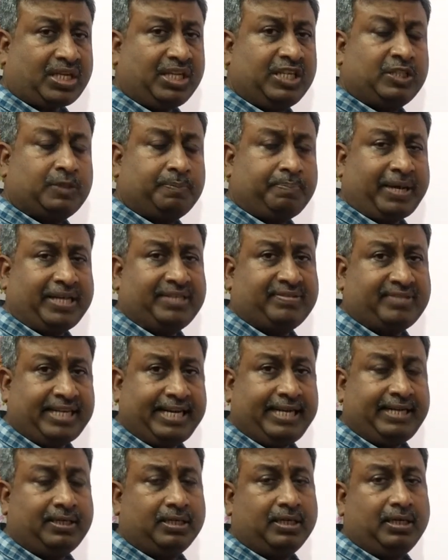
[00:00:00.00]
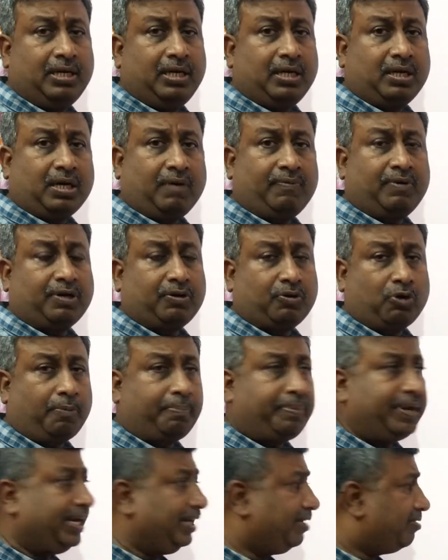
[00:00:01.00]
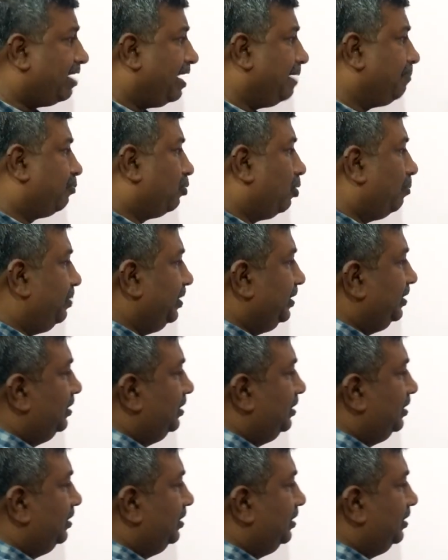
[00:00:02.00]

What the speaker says: spacing, cover cropping, trap cropping,